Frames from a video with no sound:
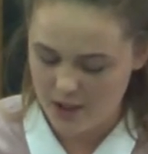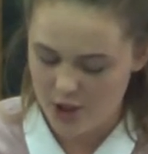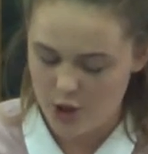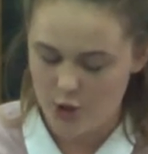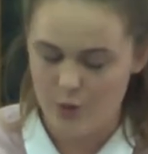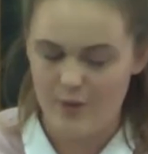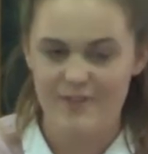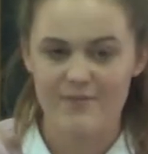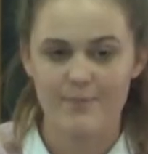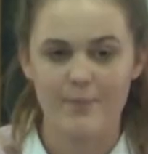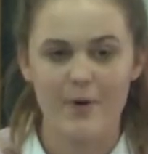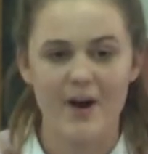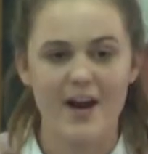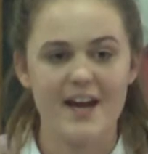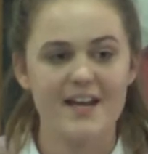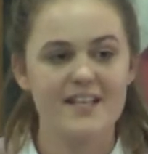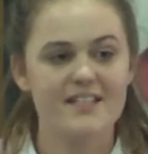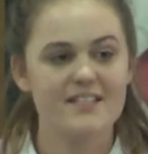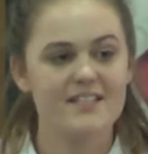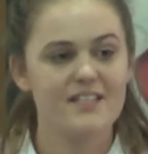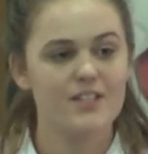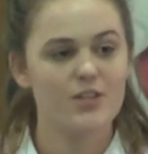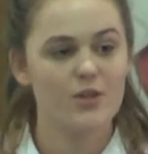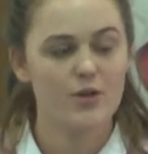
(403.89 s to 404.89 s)
You have
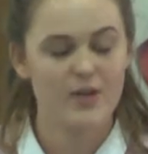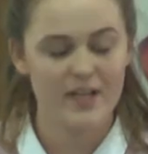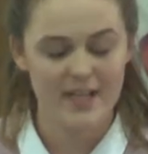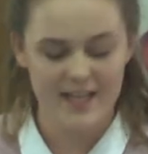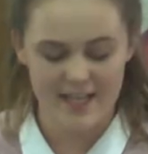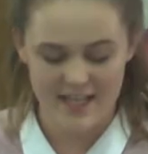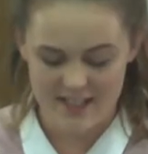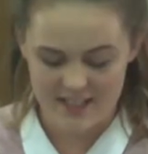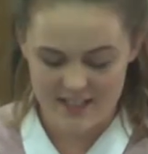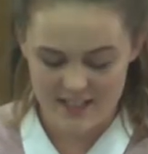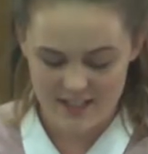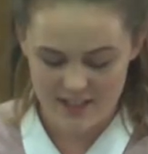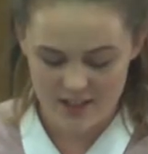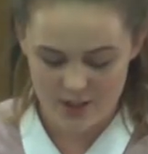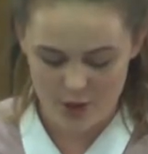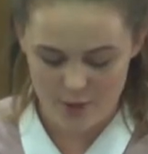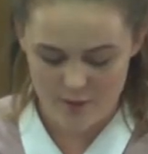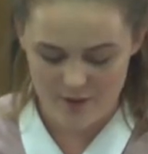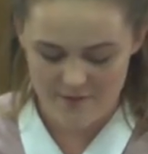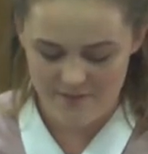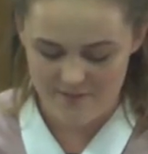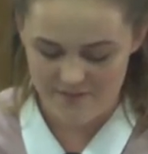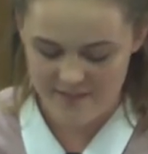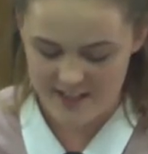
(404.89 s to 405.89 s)
brains in your head, you
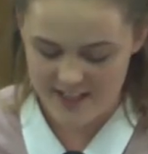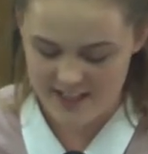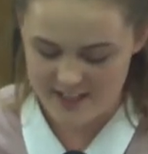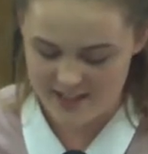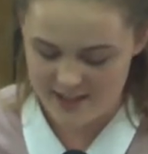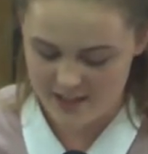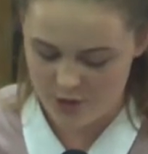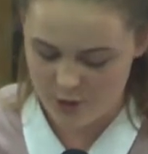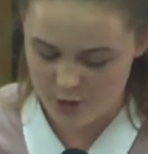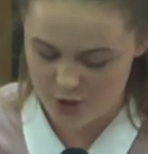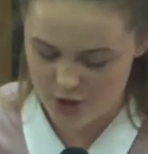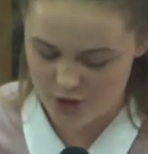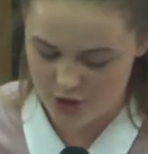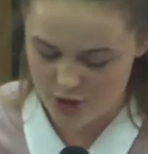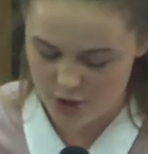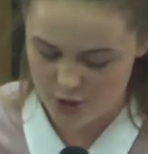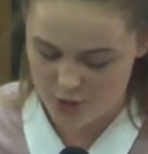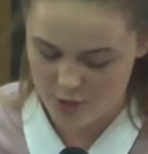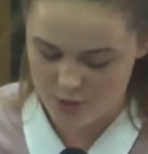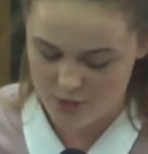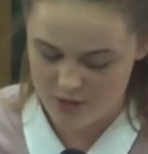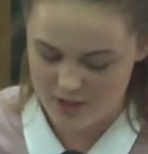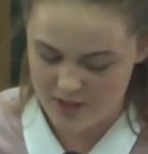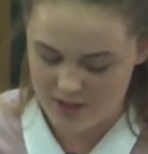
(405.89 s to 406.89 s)
have feet in your
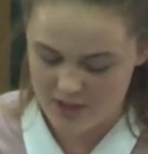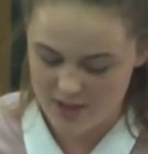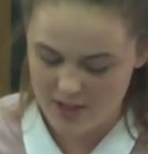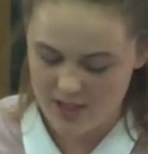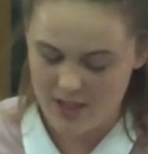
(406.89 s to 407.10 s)
shoes,